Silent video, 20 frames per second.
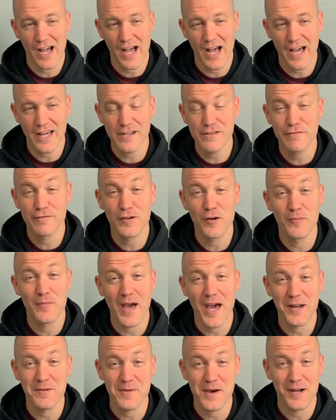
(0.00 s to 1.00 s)
I didn't feel
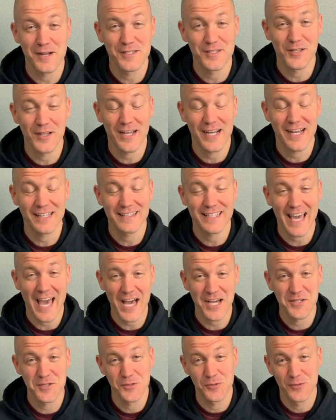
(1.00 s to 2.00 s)
bad about it until I got the
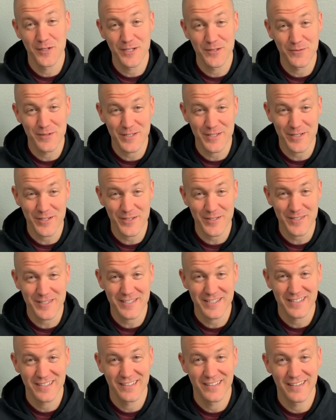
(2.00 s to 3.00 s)
actual written
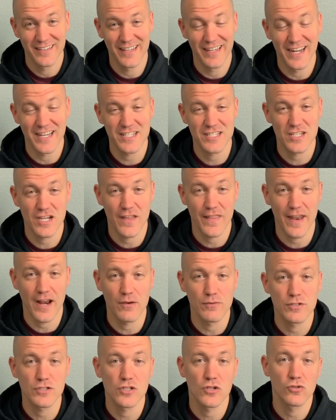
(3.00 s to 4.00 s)
results. And I saw that I
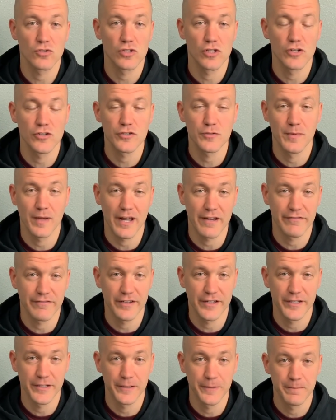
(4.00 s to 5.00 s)
was so close, but I
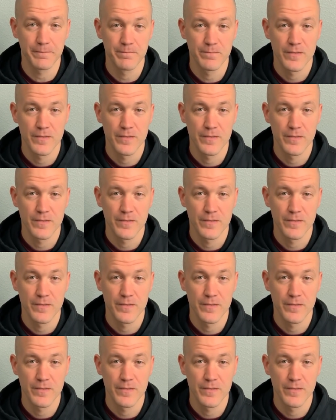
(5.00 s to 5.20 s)
failed.